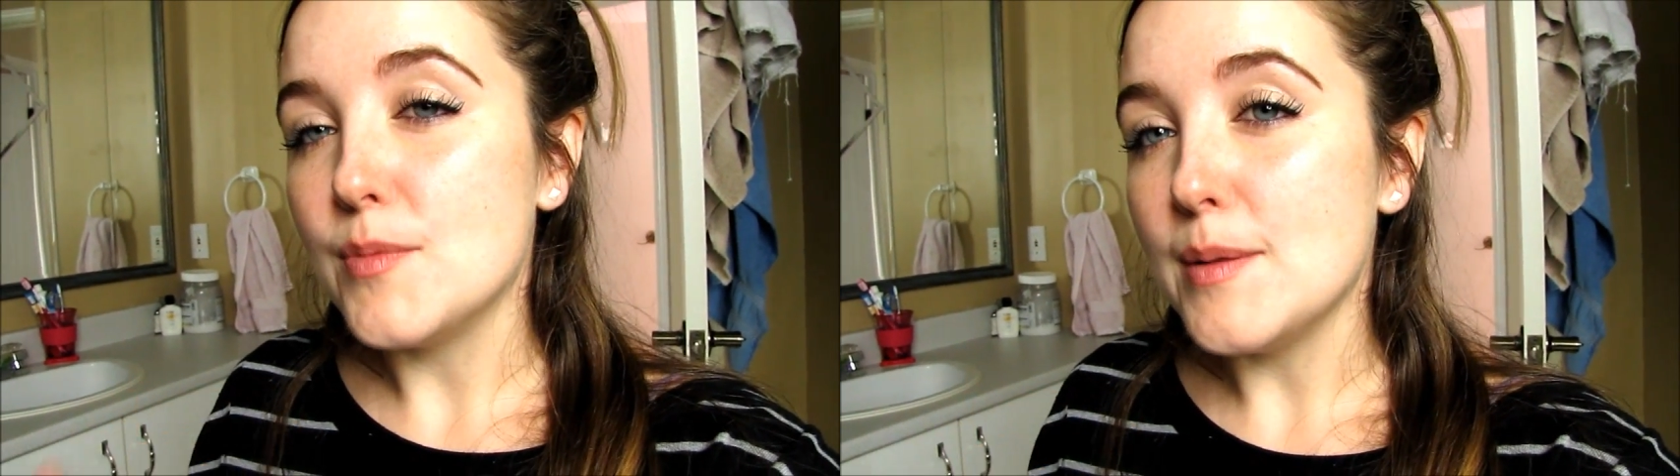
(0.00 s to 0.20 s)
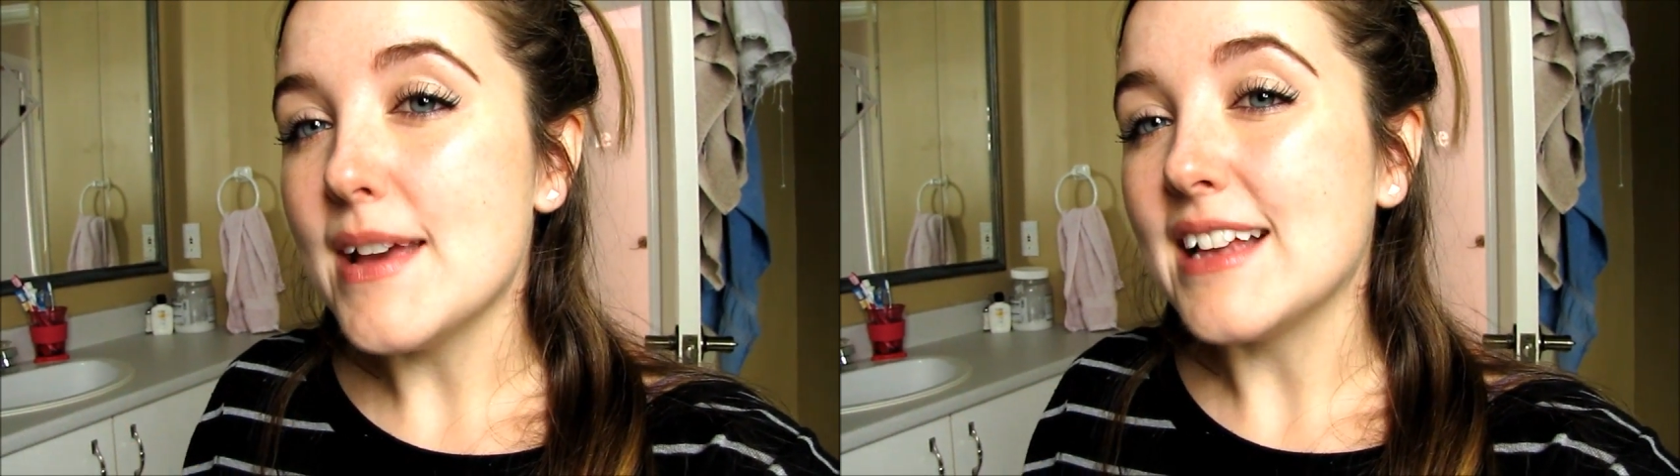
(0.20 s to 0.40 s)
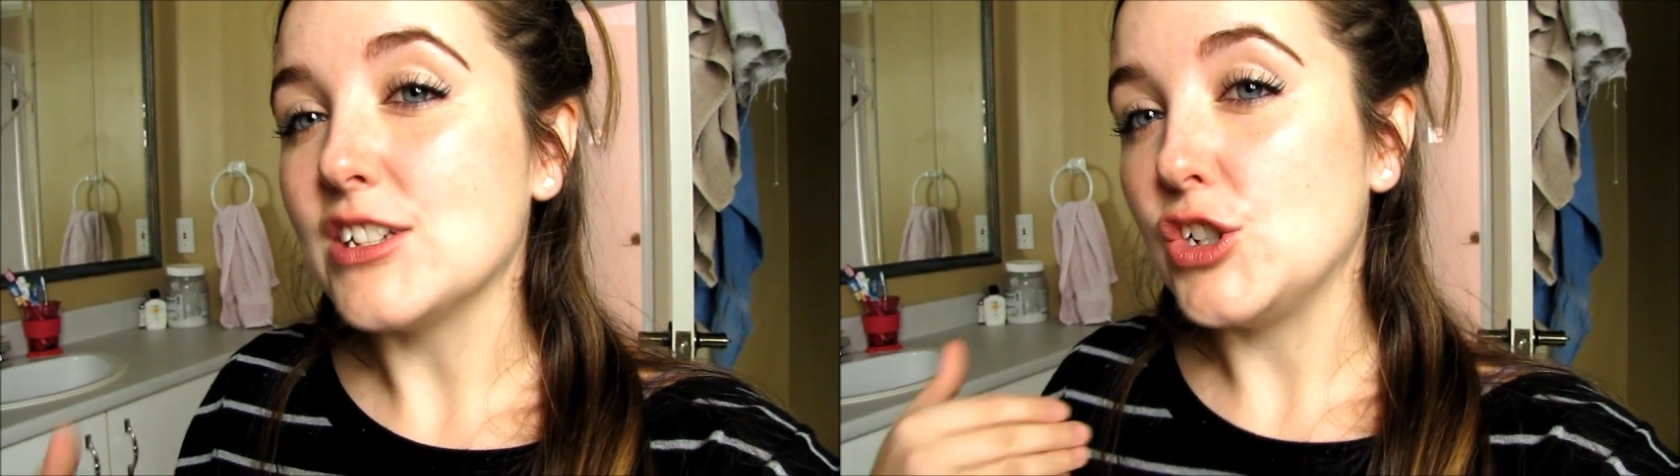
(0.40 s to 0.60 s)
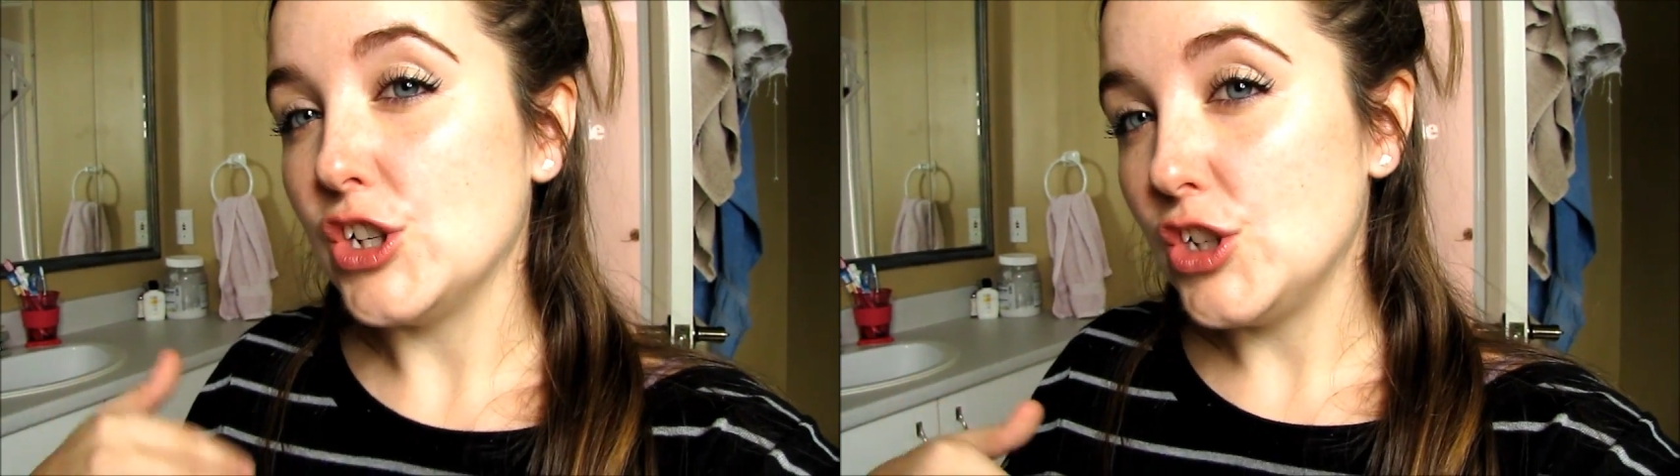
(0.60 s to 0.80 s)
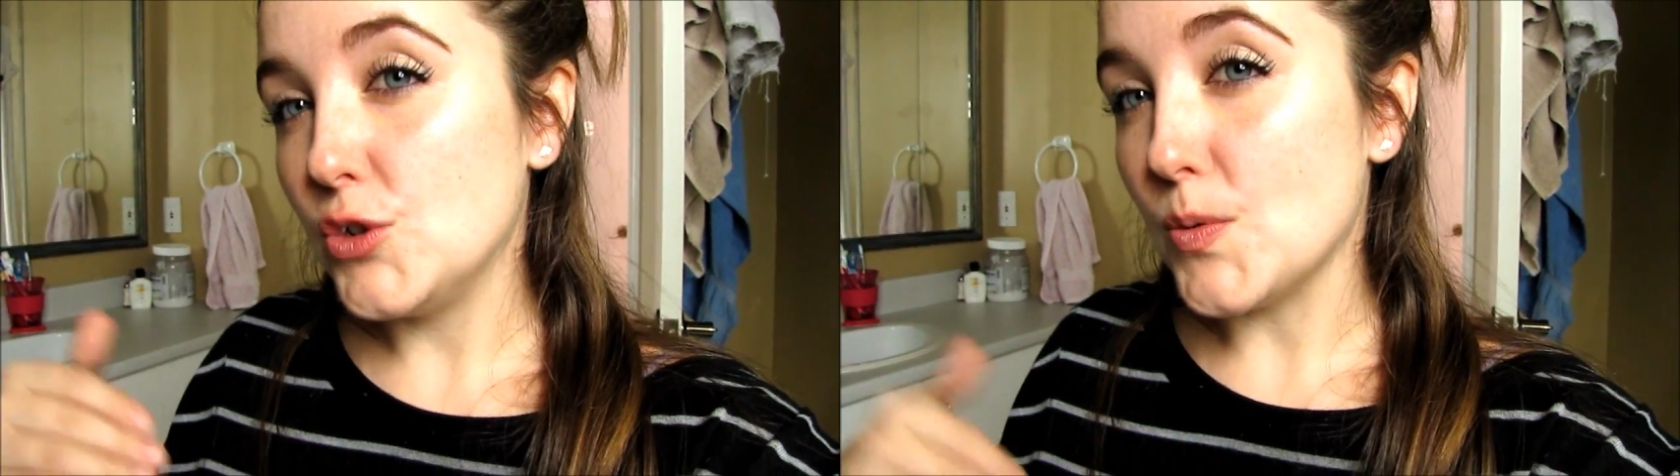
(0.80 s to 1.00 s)
baby has a
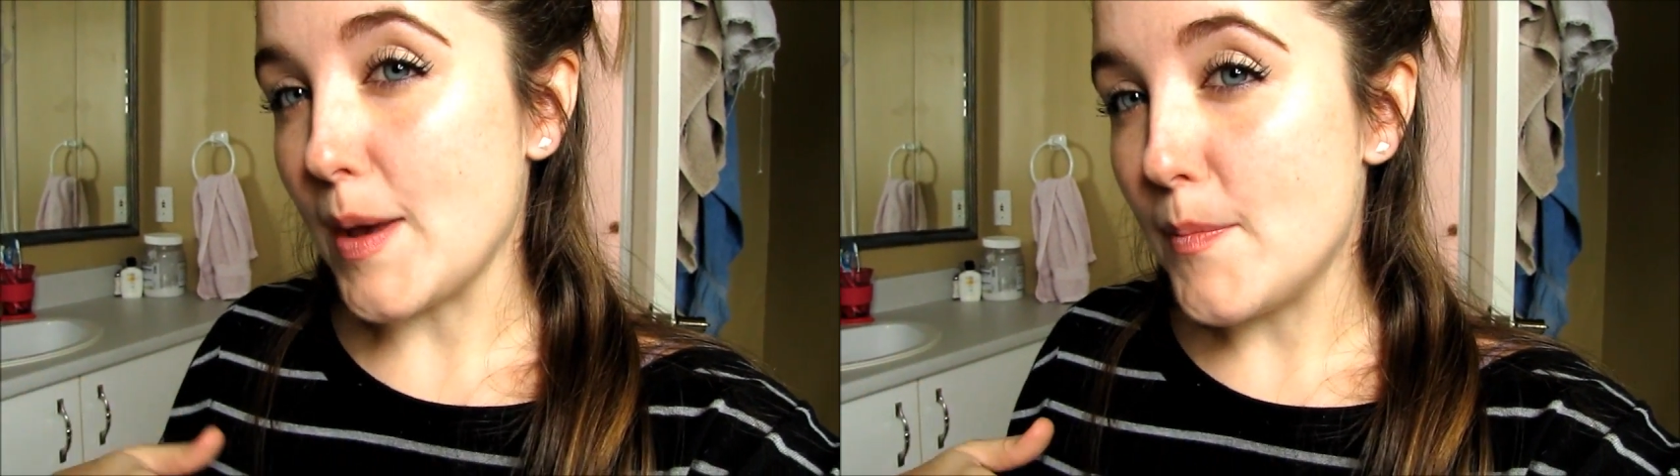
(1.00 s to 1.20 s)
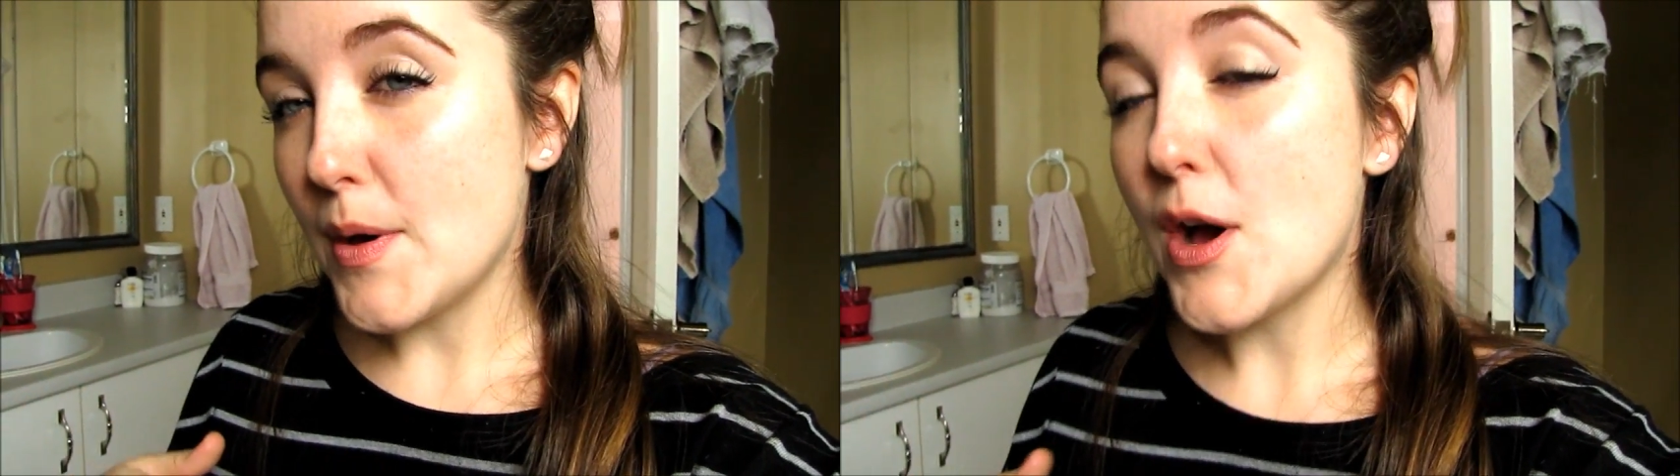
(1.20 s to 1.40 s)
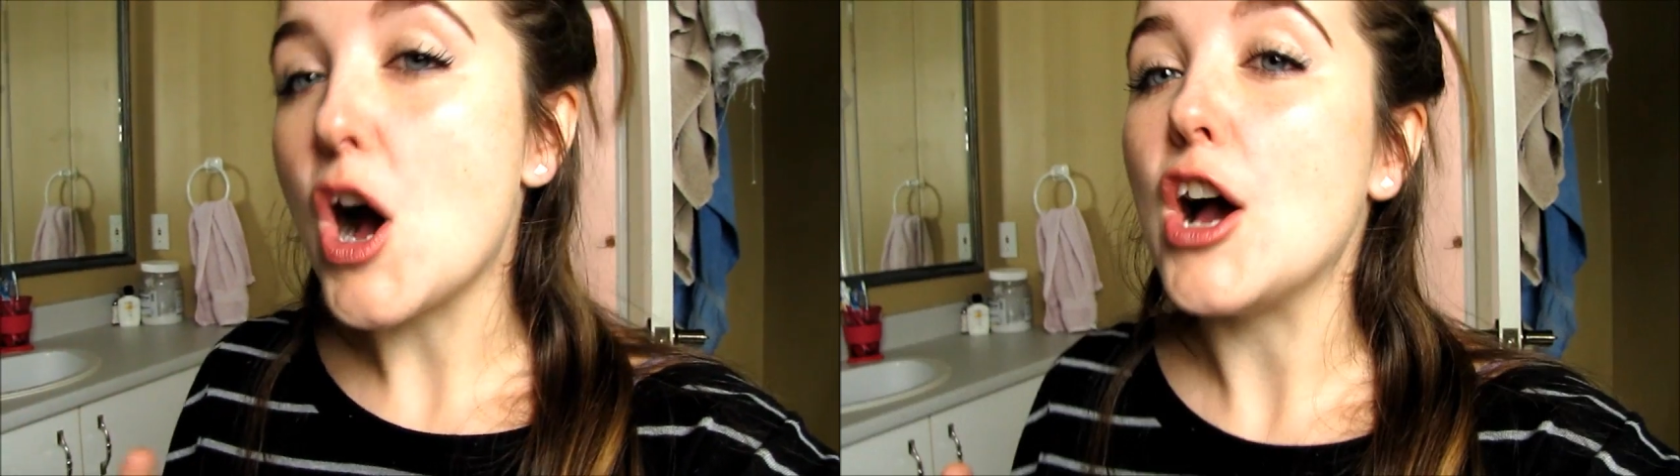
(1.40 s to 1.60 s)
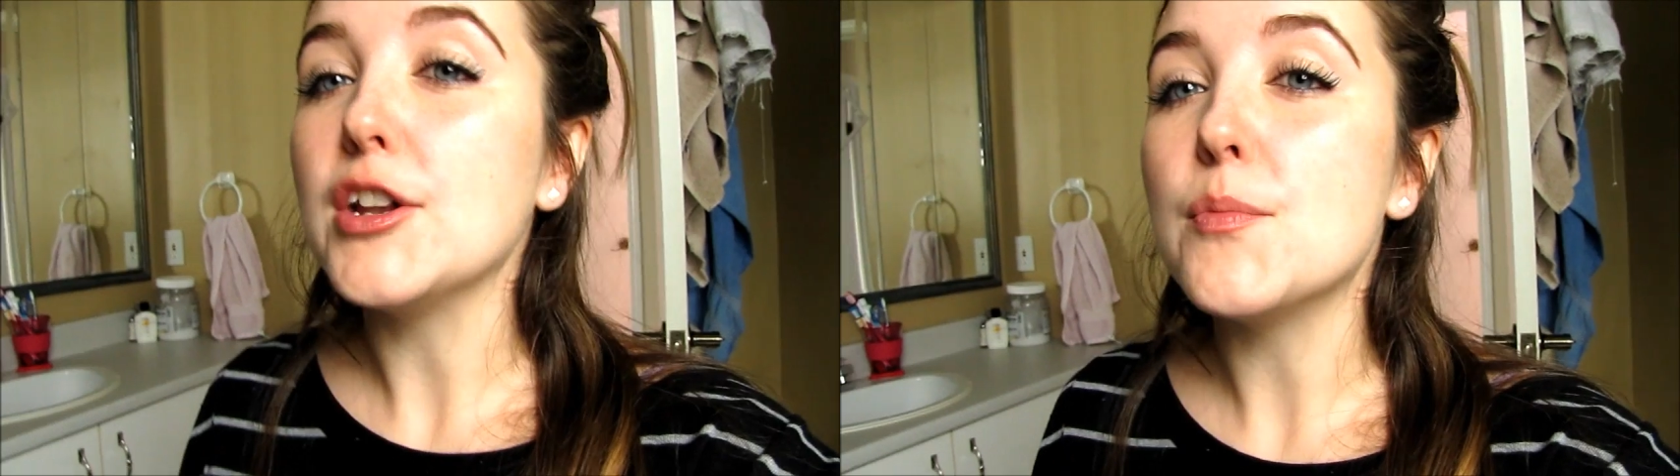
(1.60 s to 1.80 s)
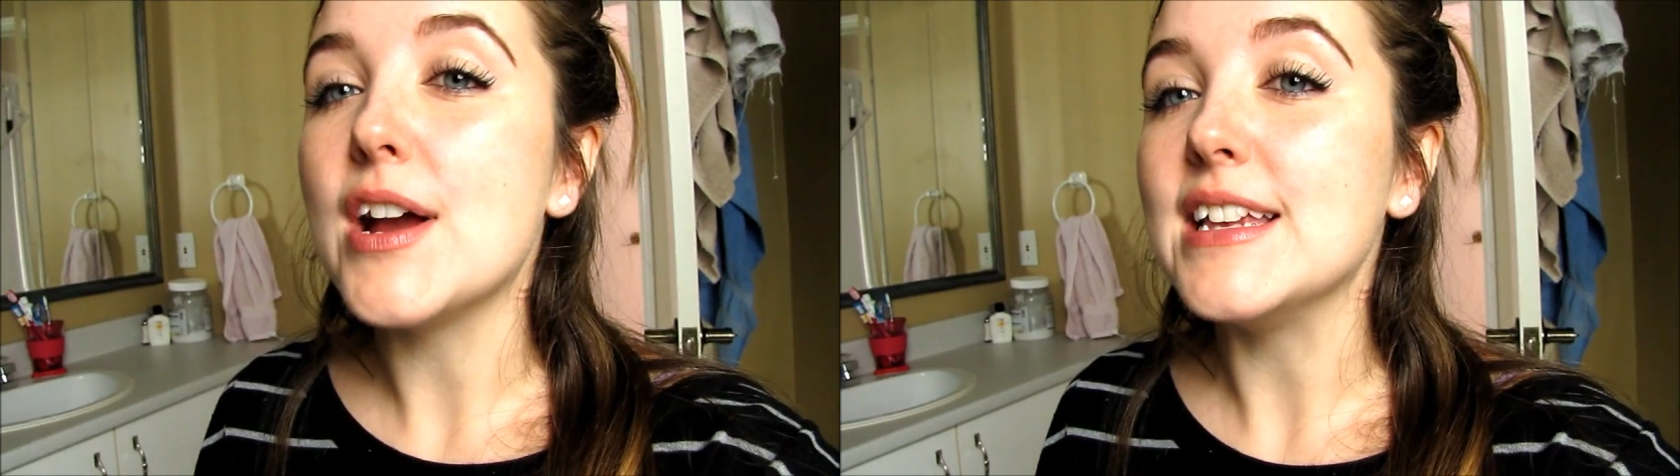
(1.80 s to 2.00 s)
good grip on
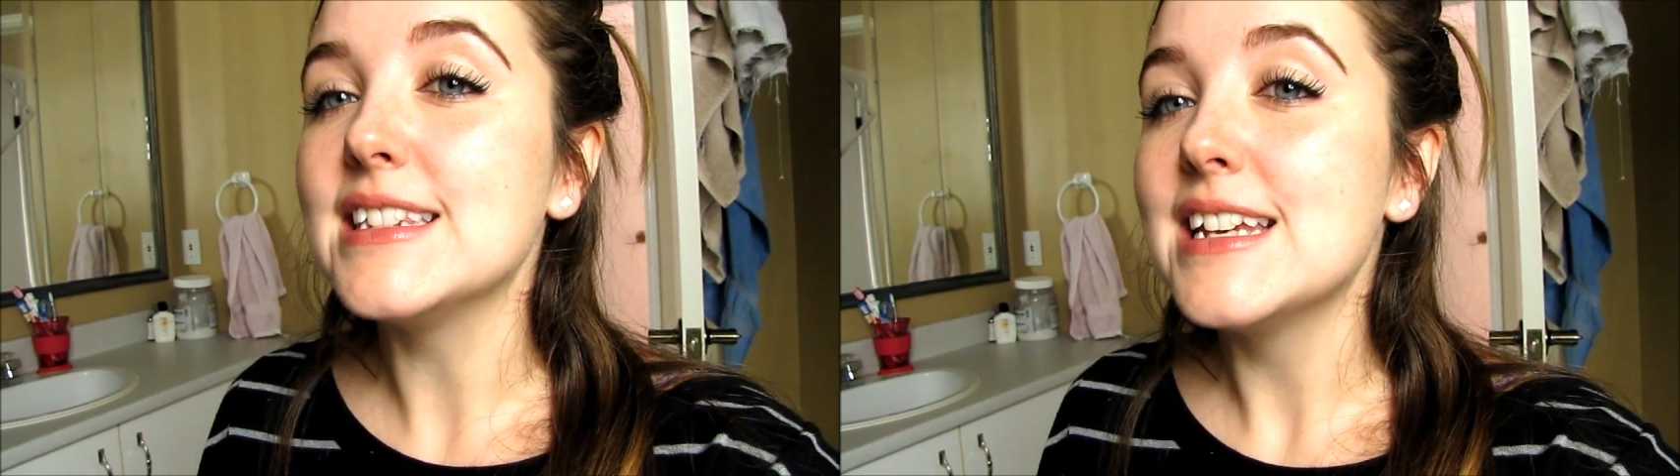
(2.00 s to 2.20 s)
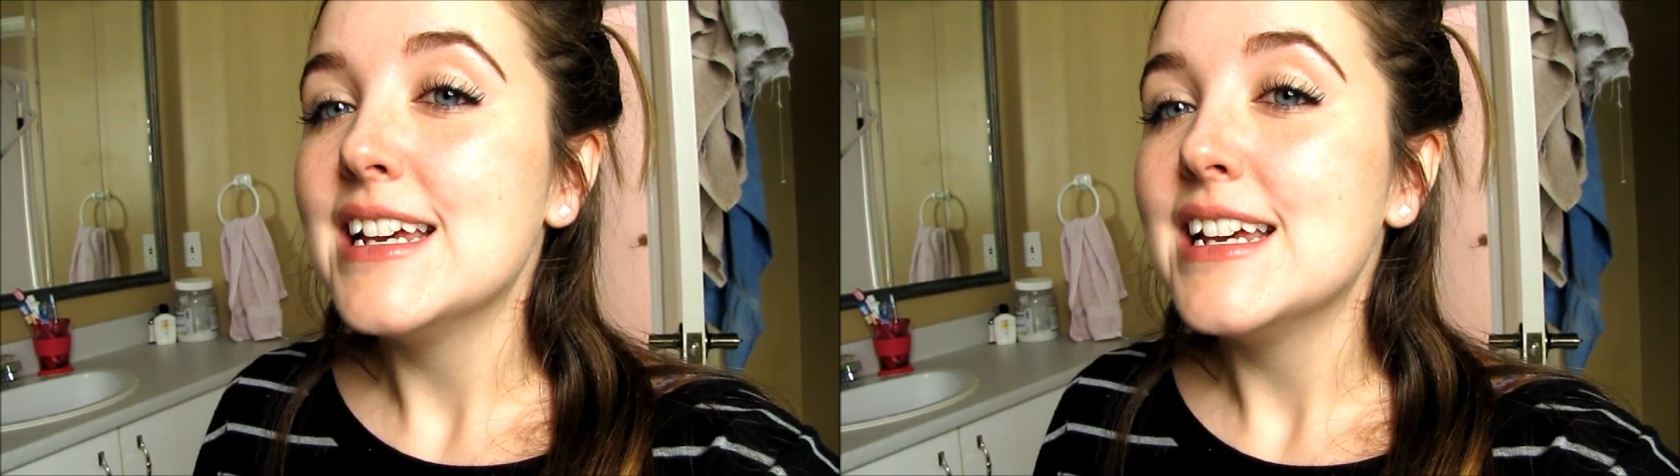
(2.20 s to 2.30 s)
your breast.